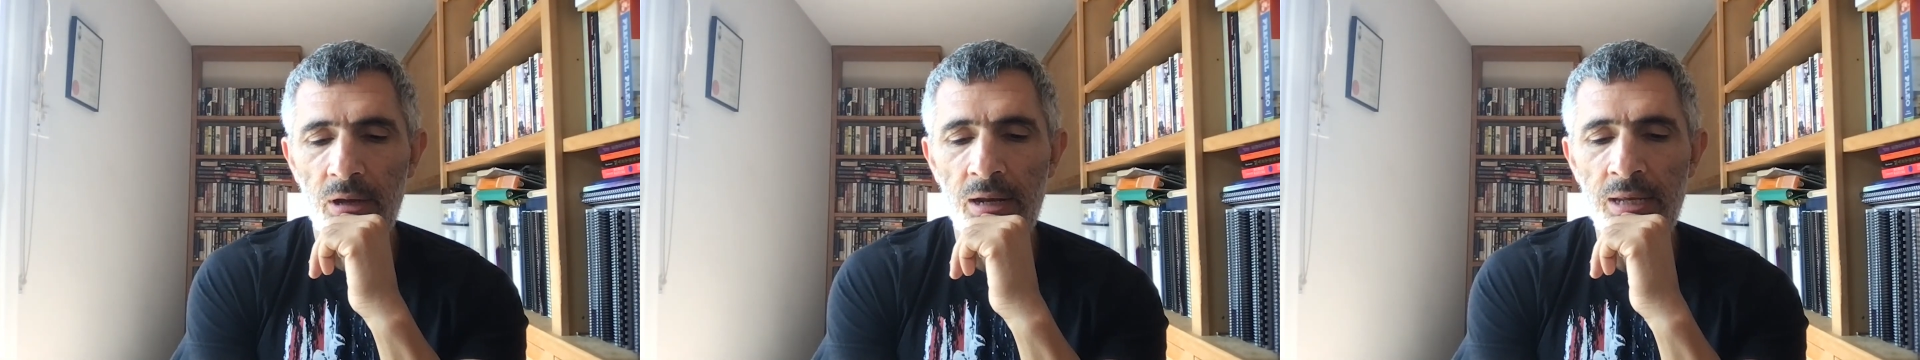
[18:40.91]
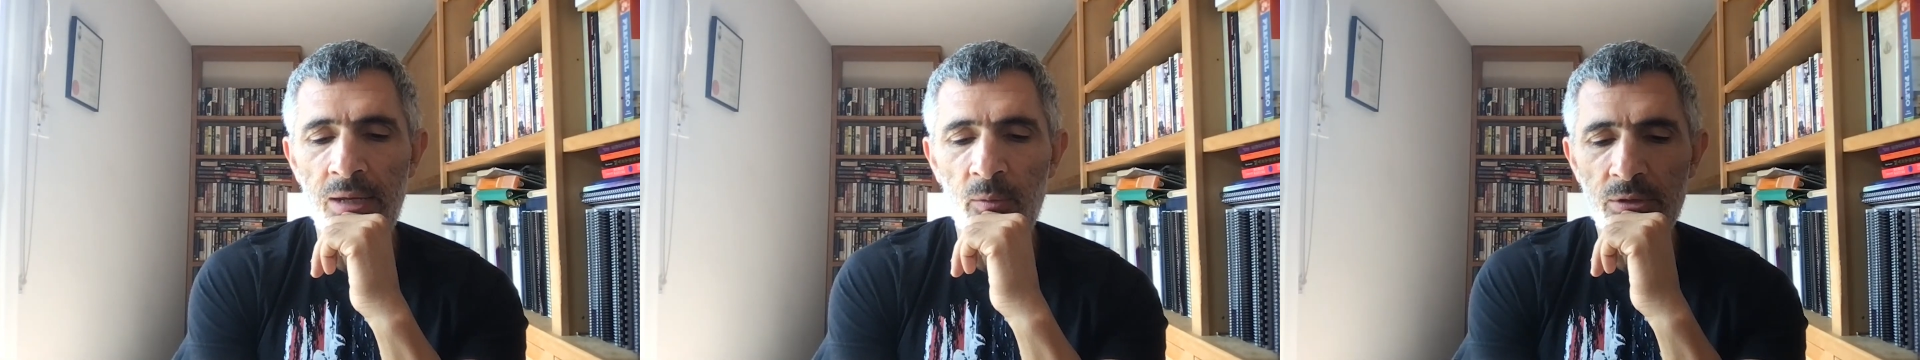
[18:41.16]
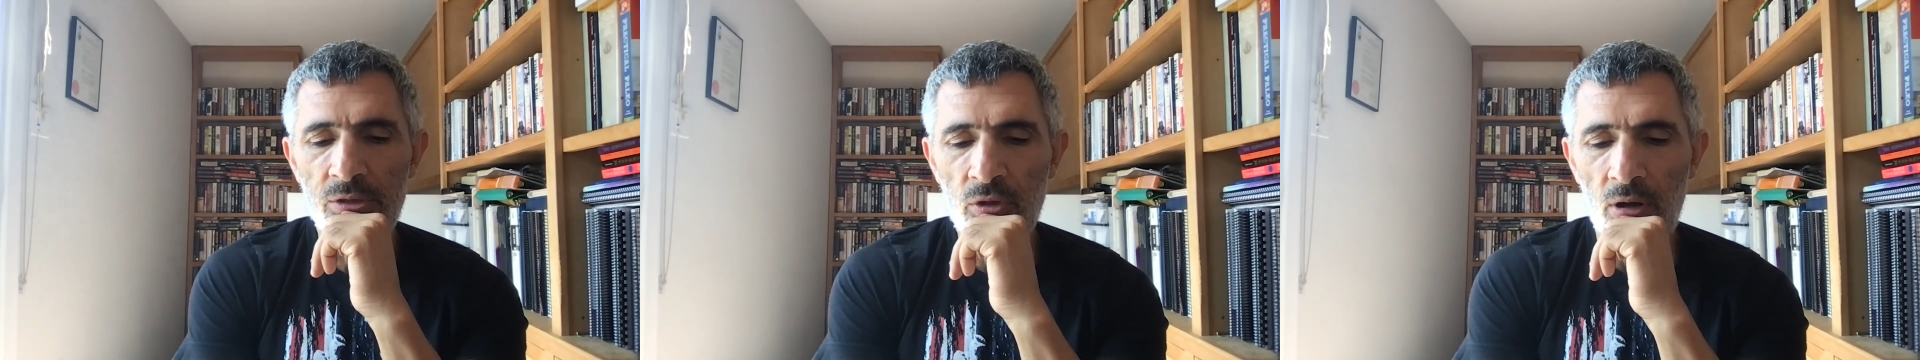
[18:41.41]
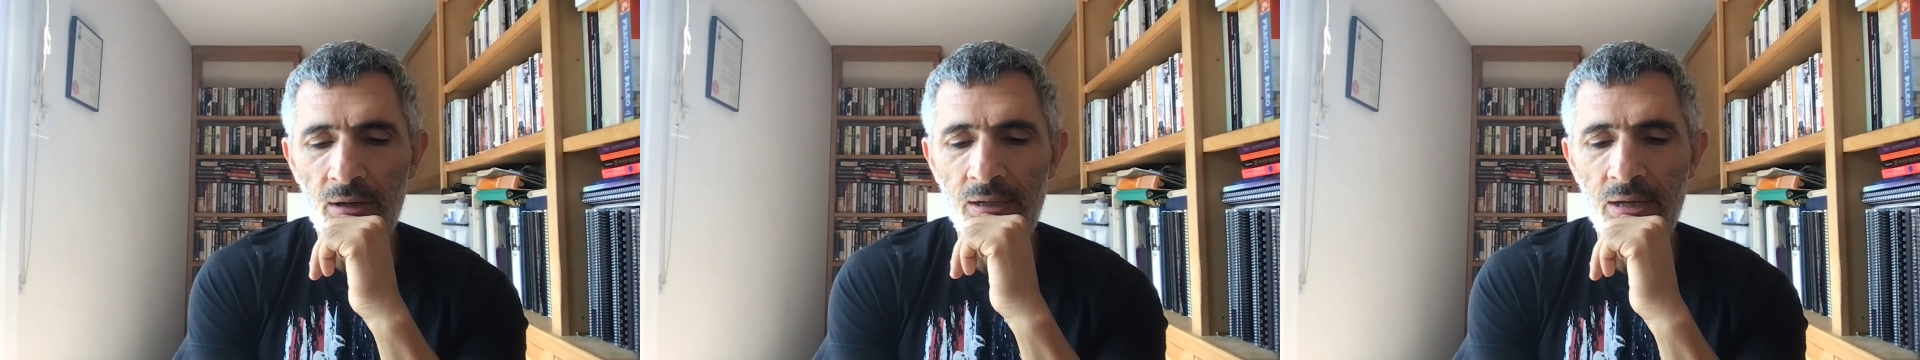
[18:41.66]
and he was
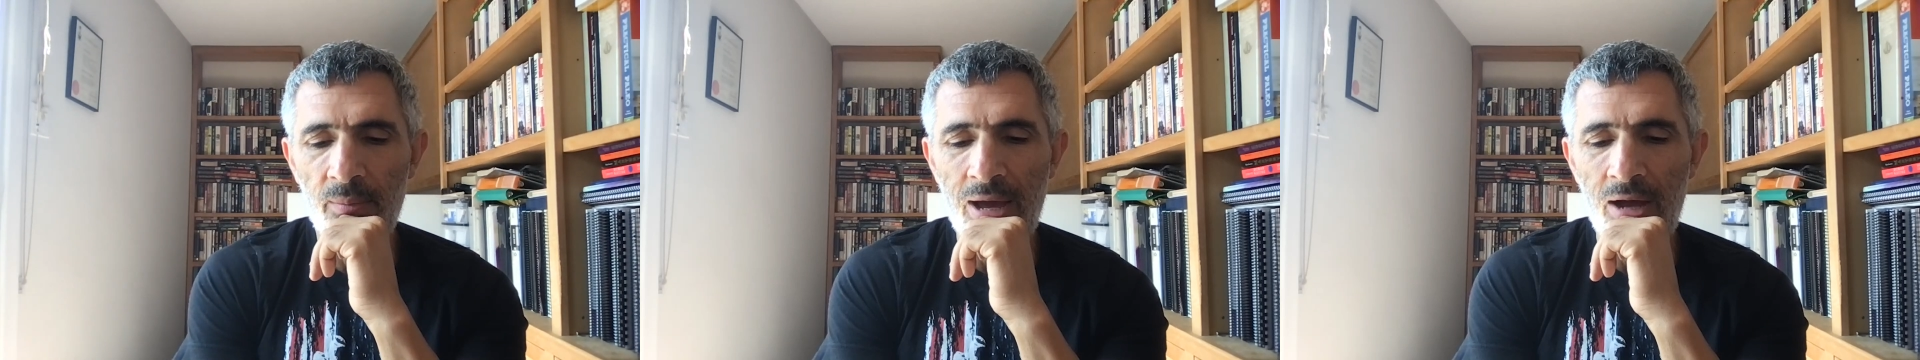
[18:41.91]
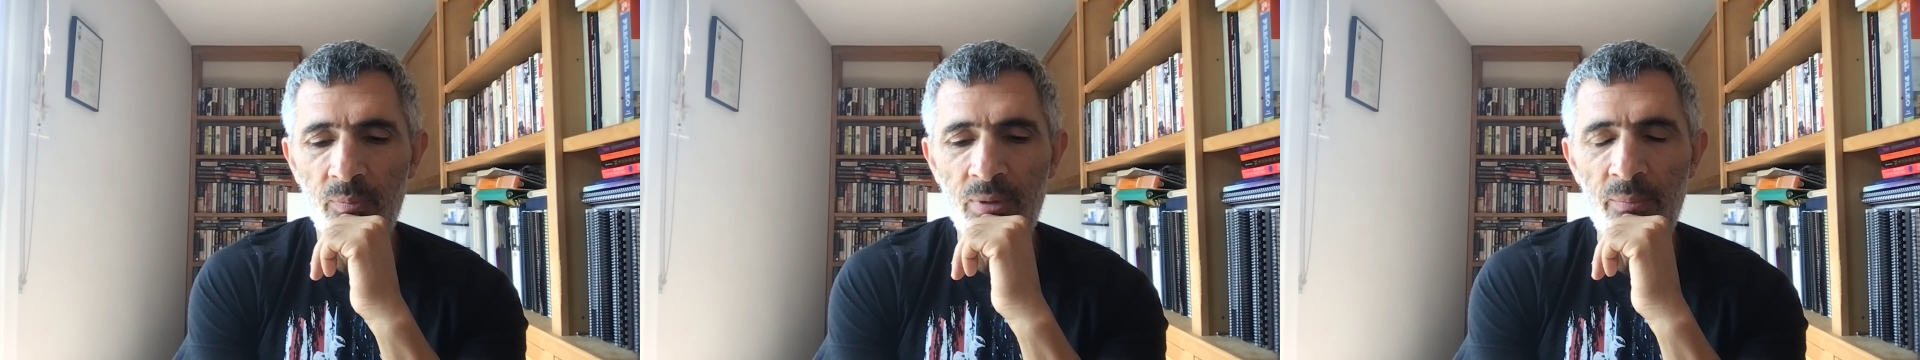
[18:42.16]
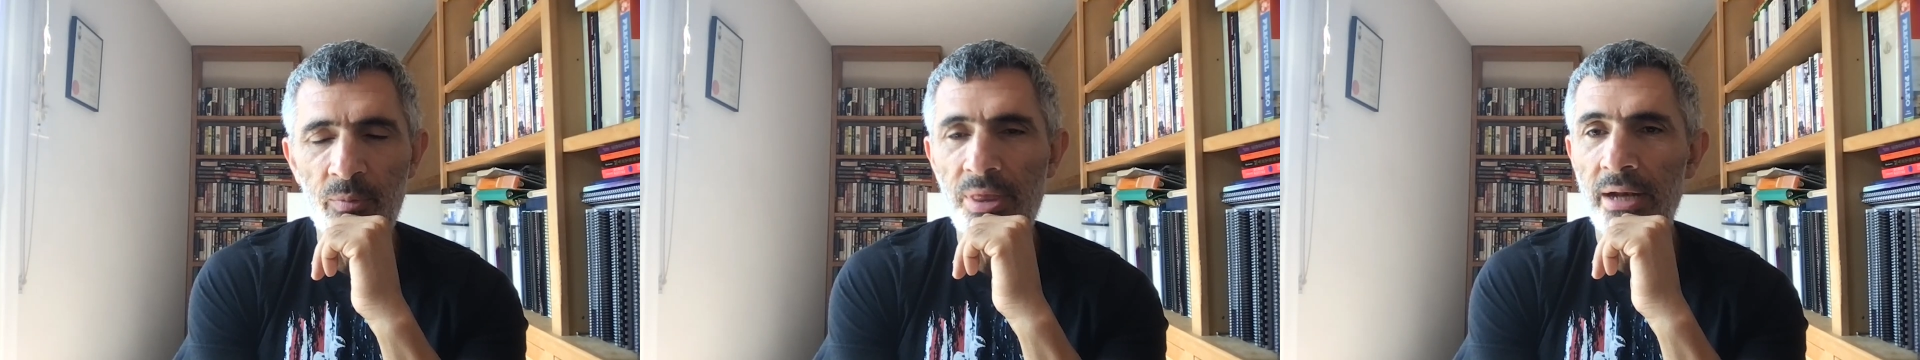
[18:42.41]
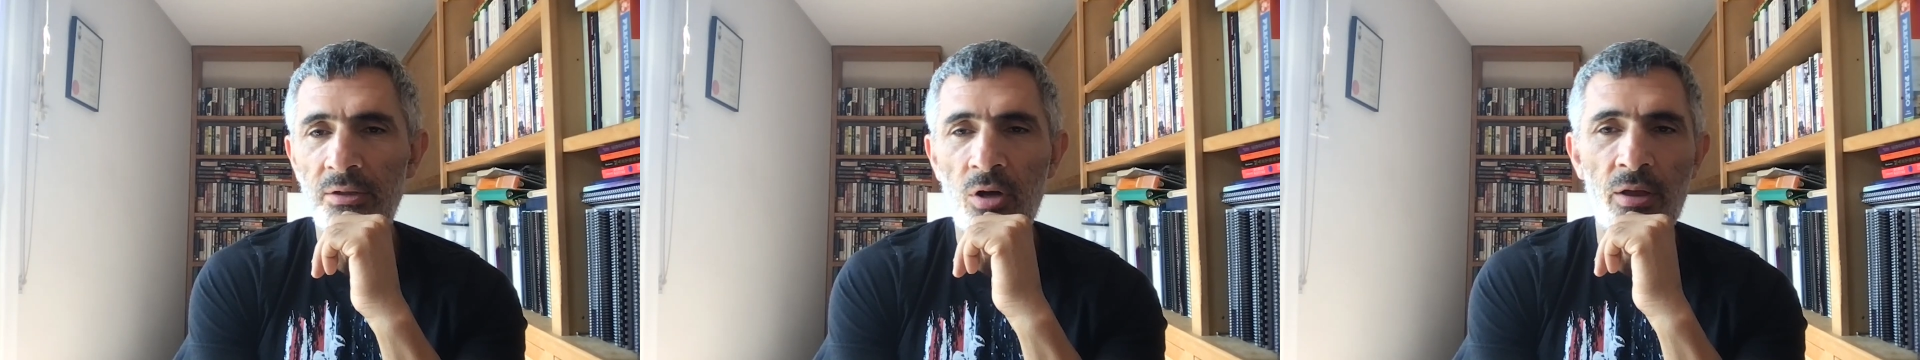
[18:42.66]
talking about people
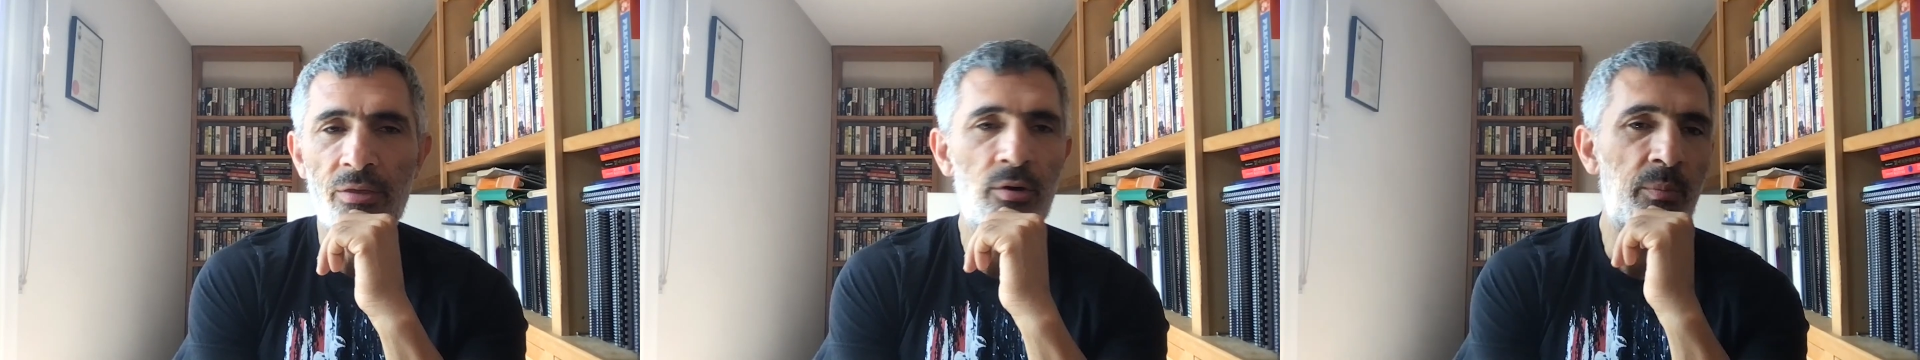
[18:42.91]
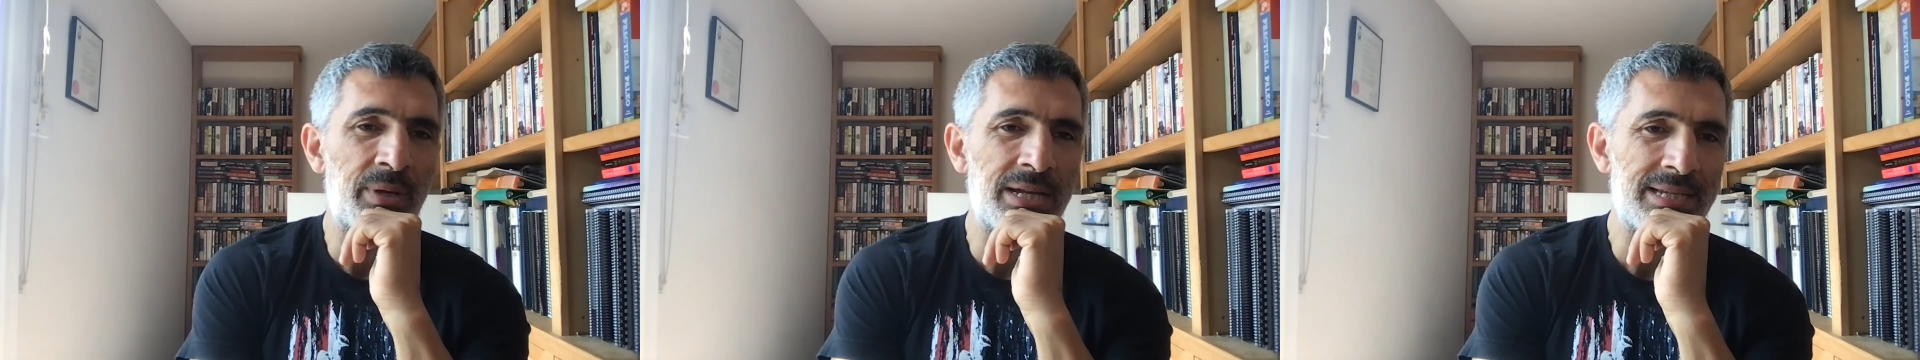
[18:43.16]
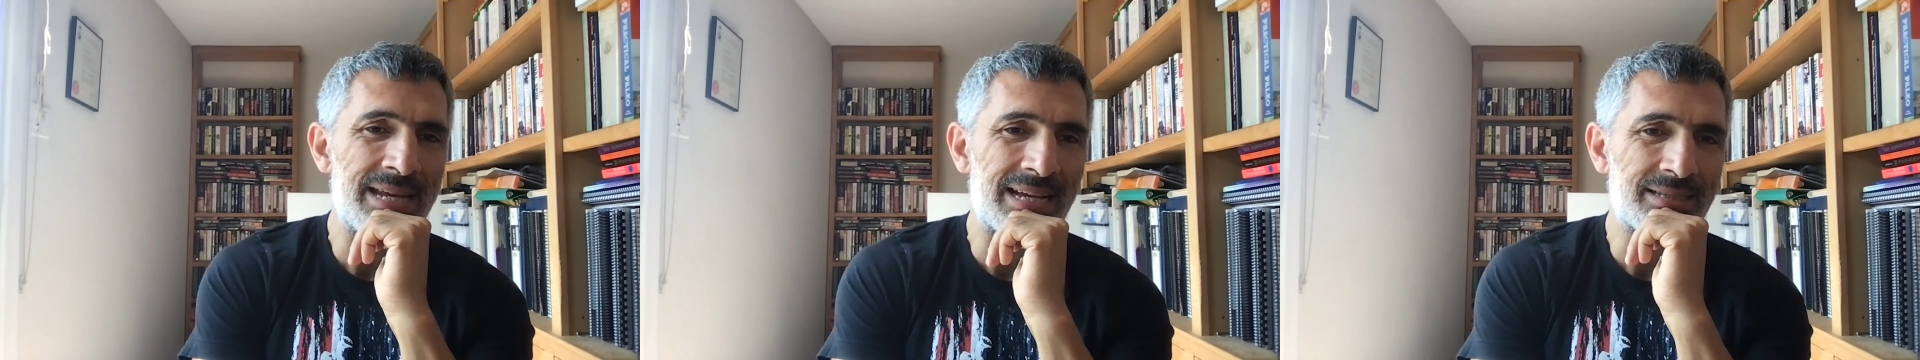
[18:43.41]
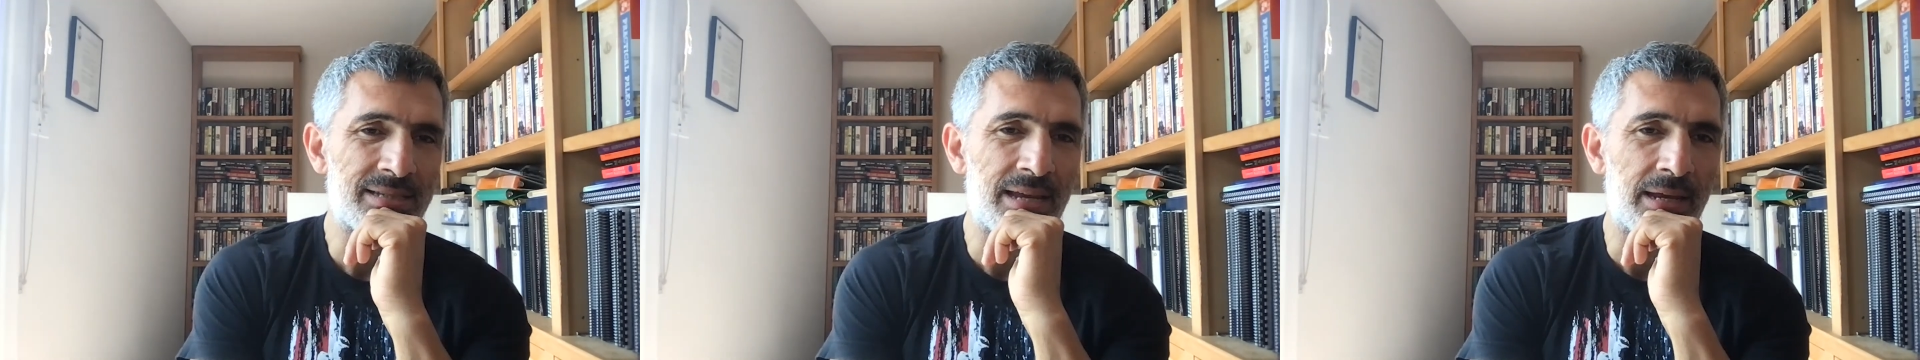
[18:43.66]
that had gone through
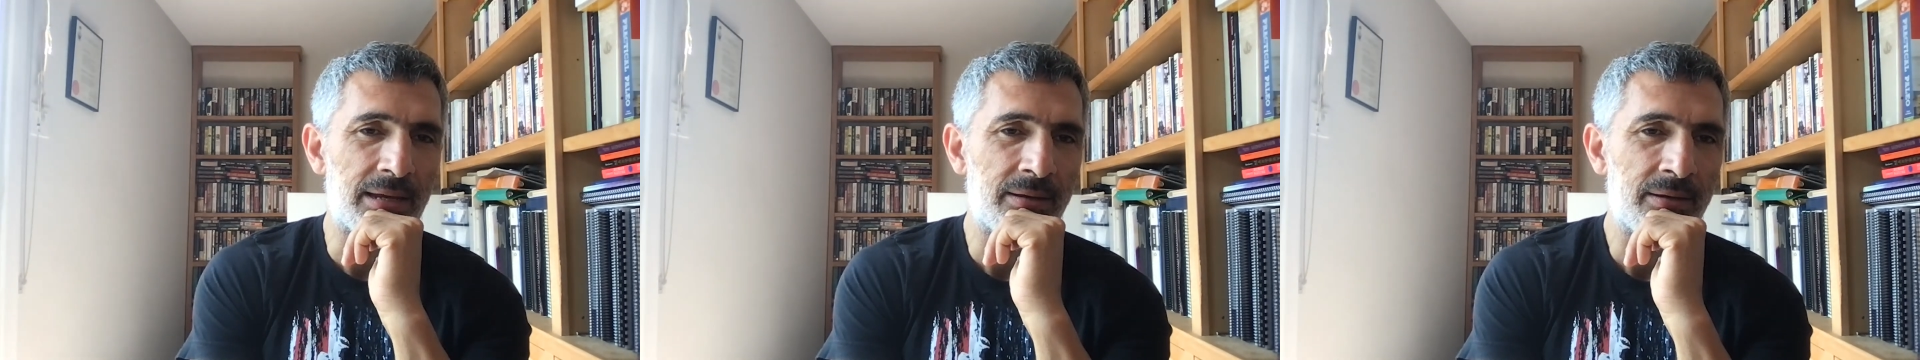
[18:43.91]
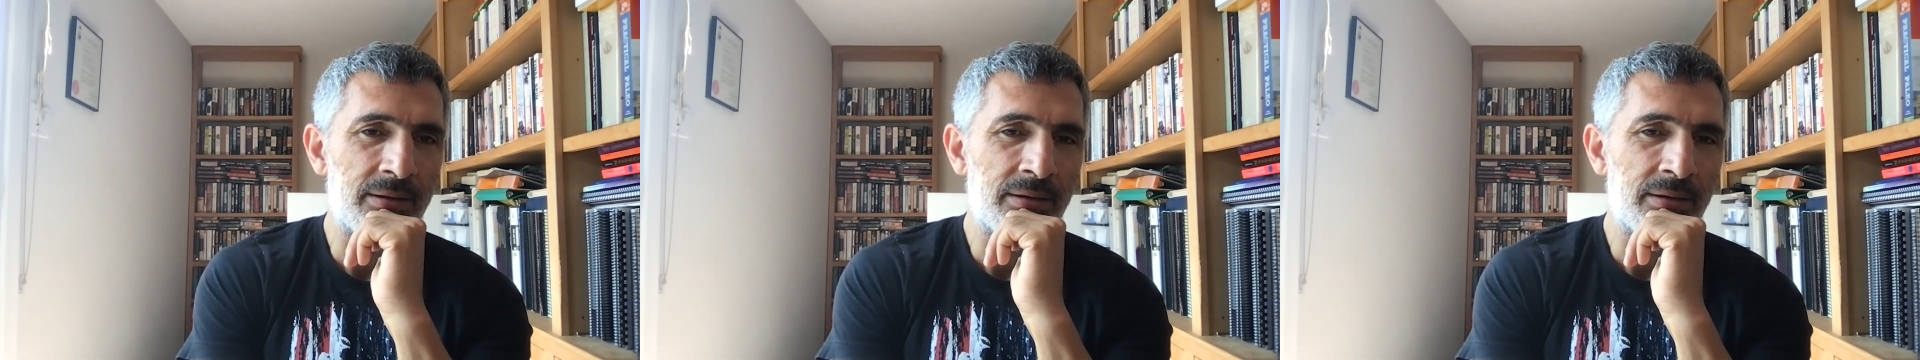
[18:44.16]
PTSD.